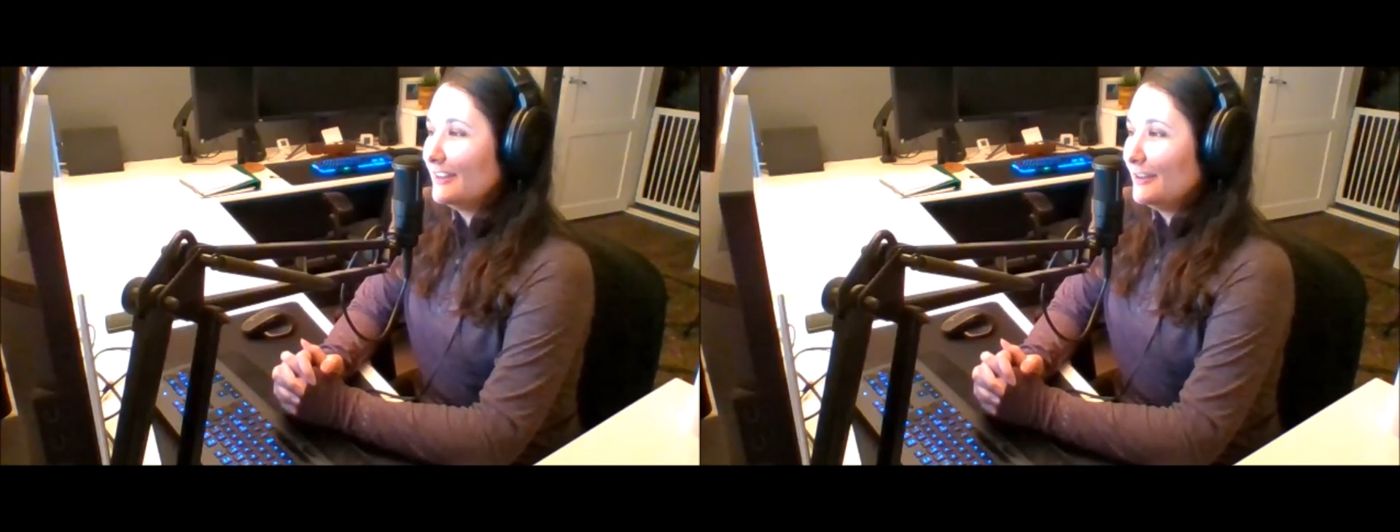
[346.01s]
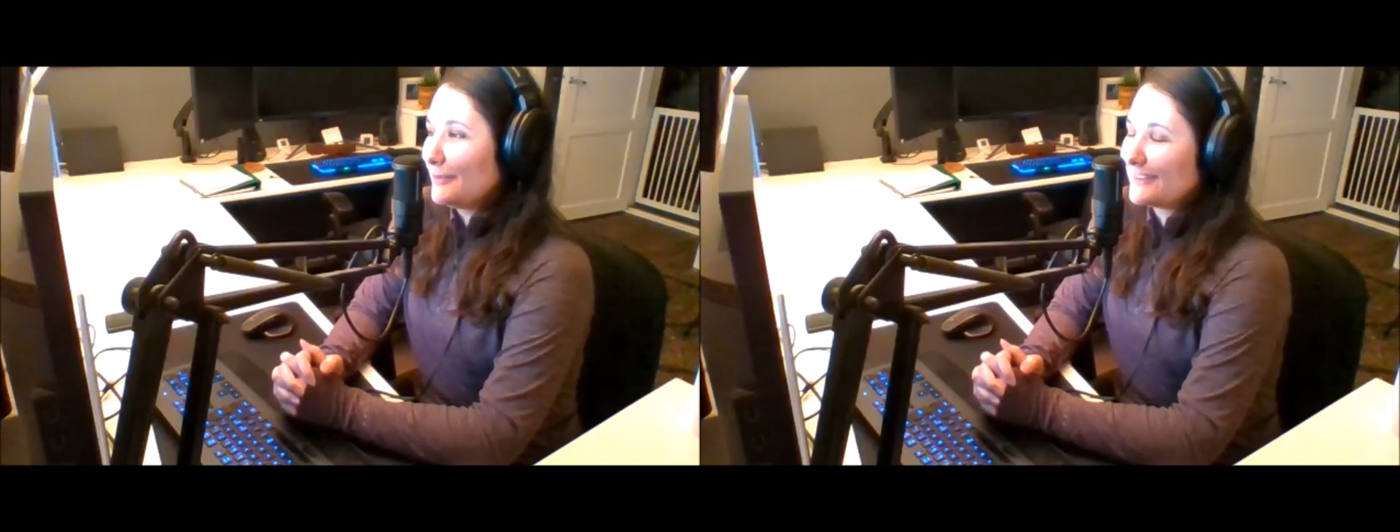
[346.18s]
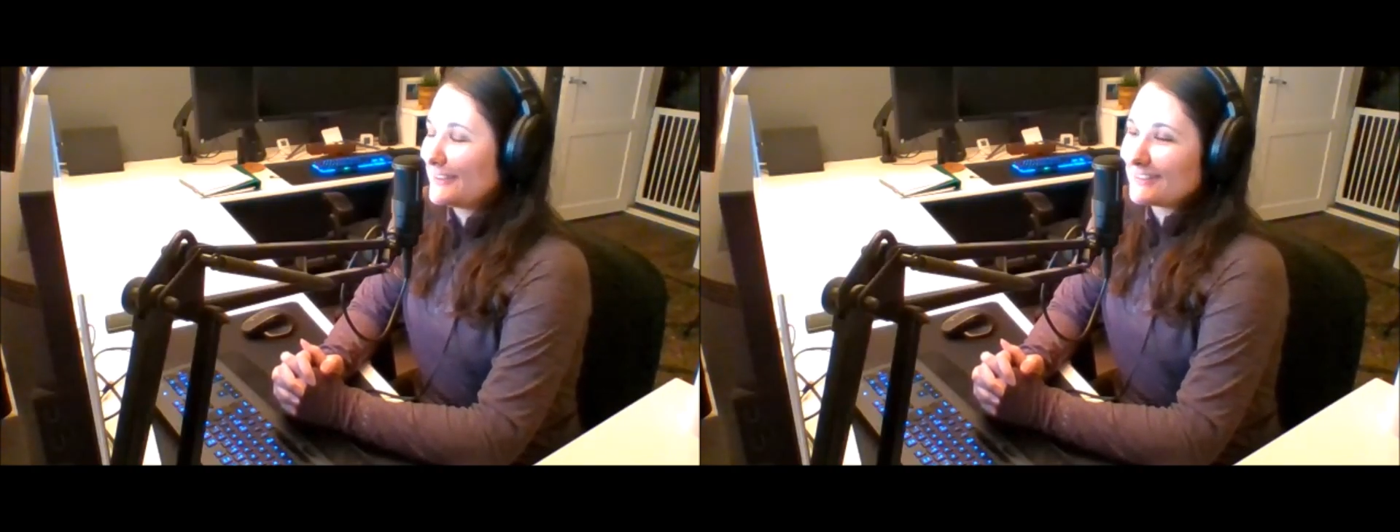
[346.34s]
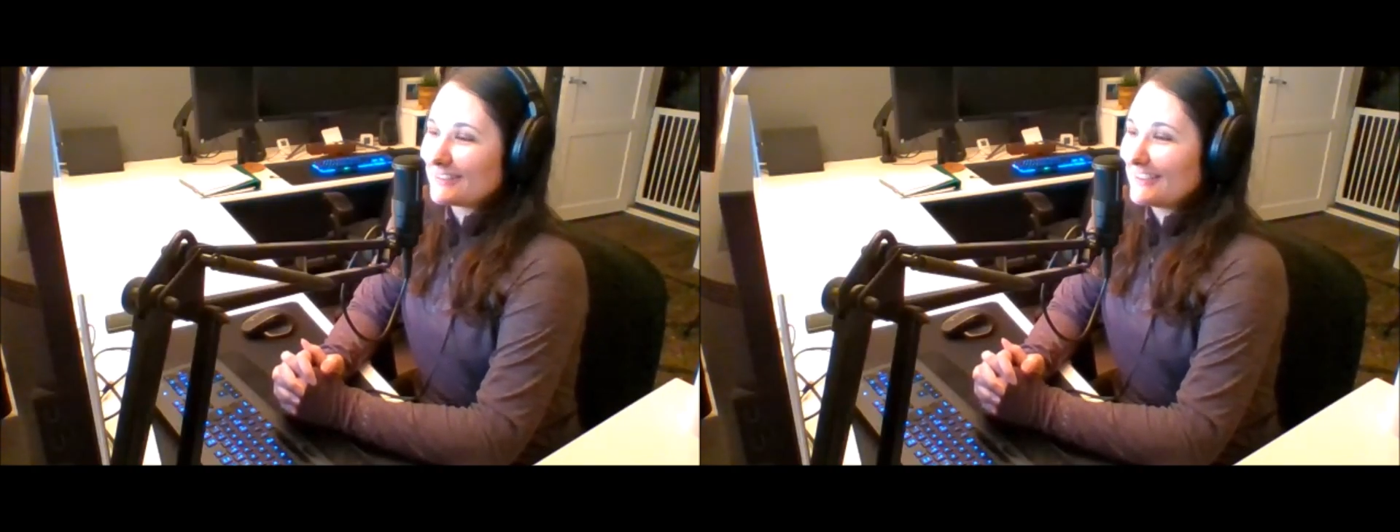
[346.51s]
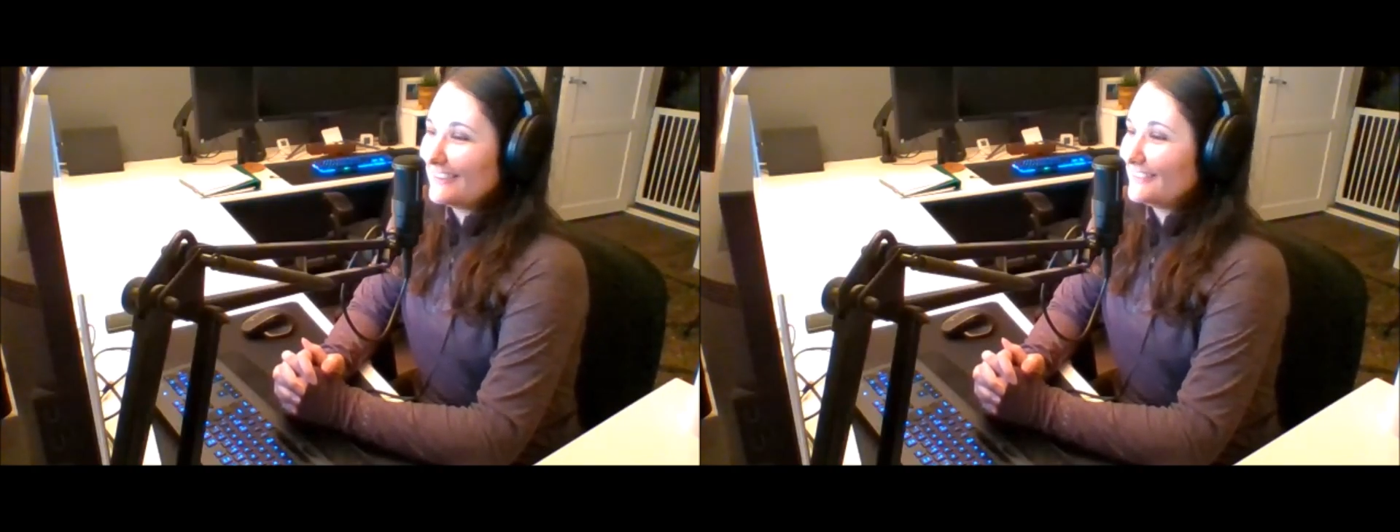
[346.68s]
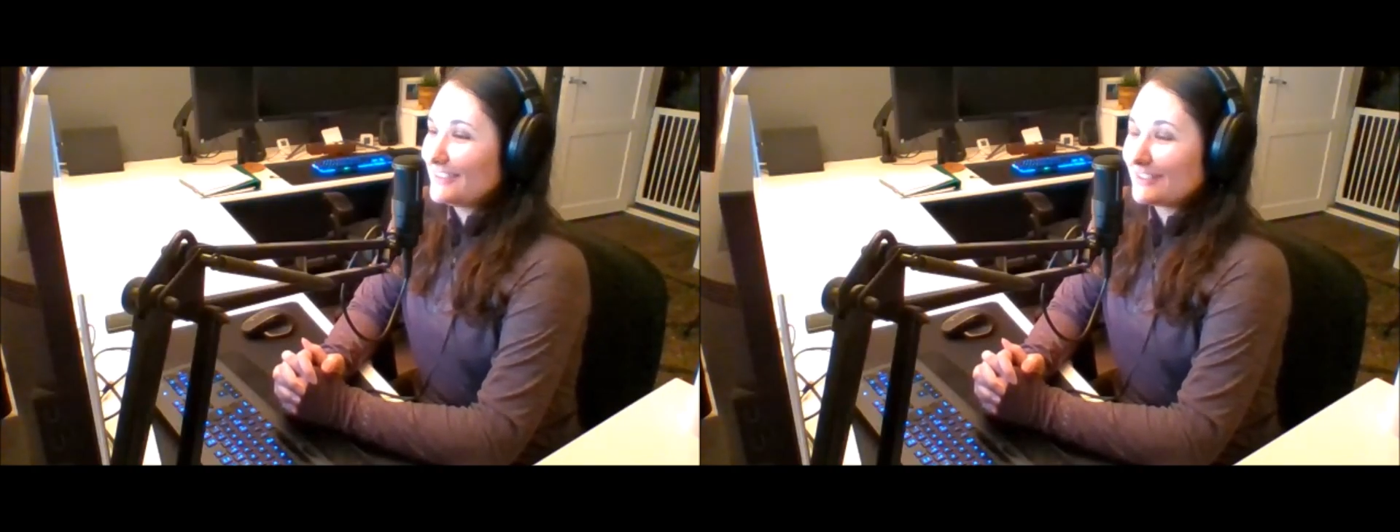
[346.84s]
because
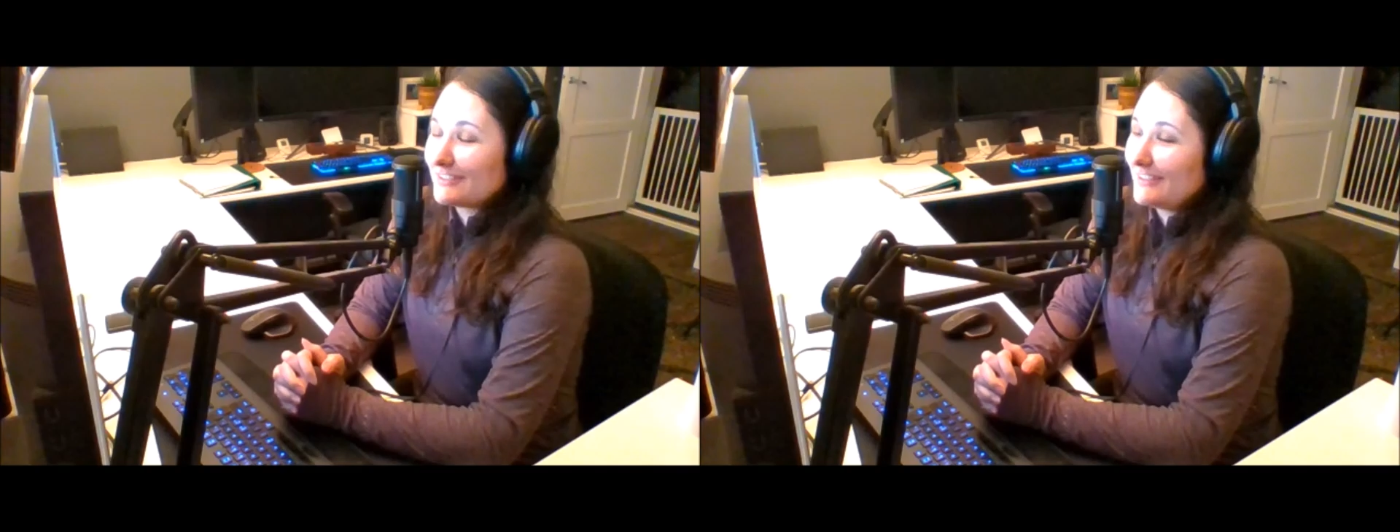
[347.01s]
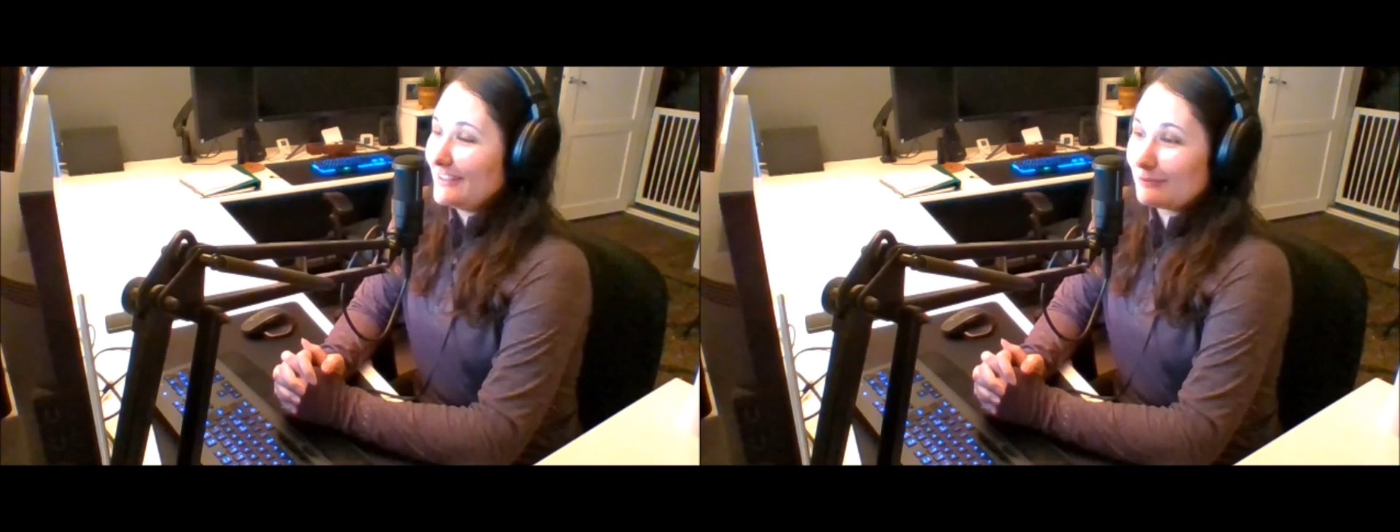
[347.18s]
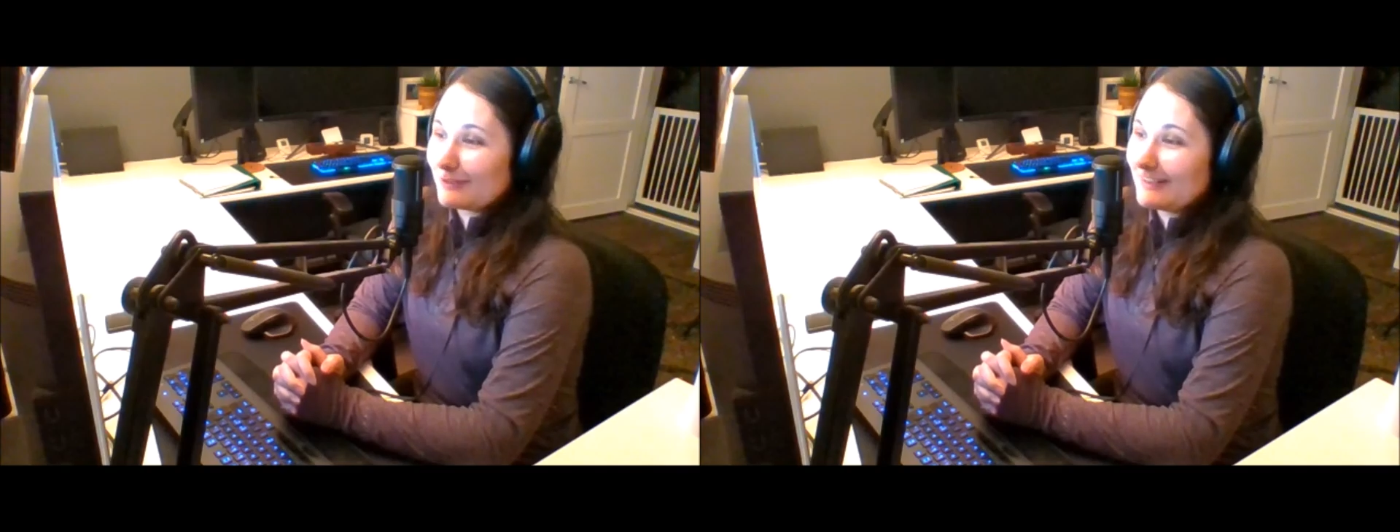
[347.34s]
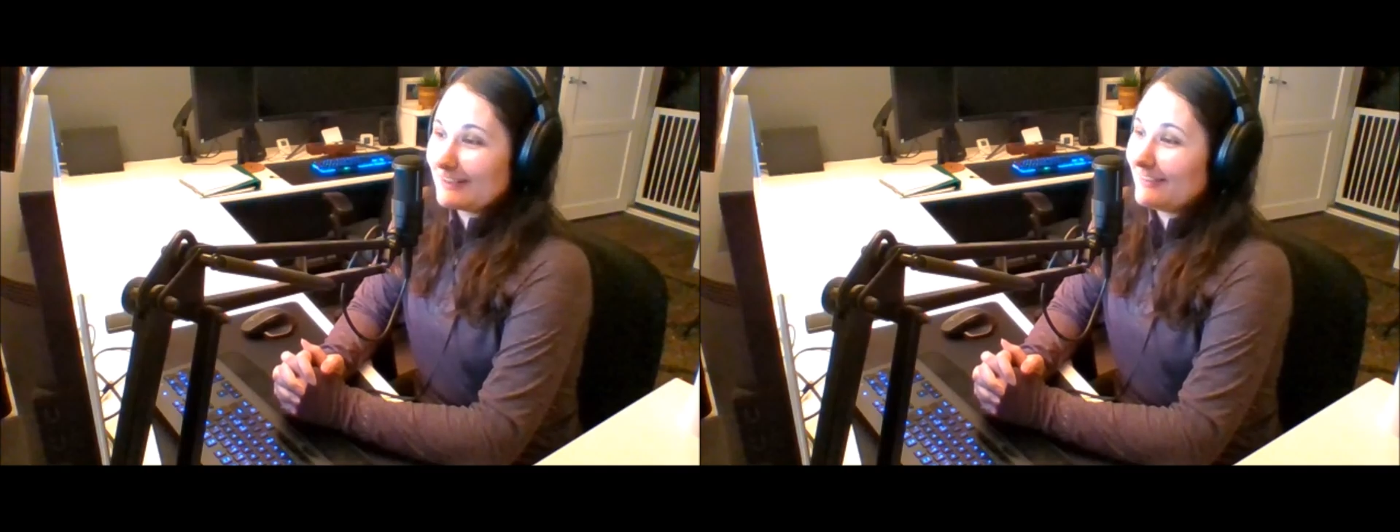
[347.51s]
again there's not really